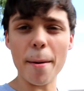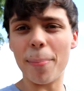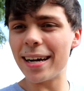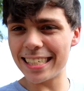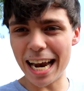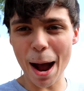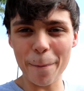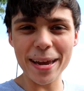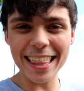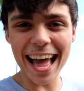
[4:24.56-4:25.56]
it must
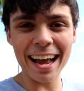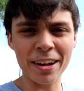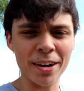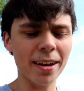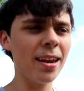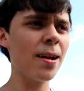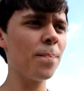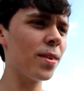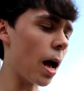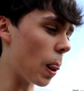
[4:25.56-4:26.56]
not be that good.
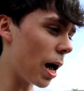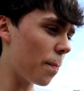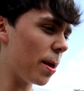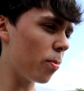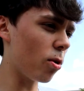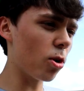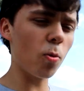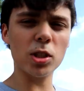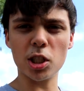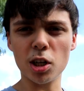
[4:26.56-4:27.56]
A lot of people don't know
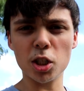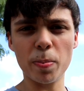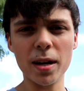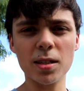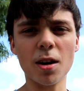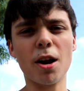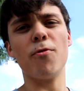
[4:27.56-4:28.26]
what circus peanuts are.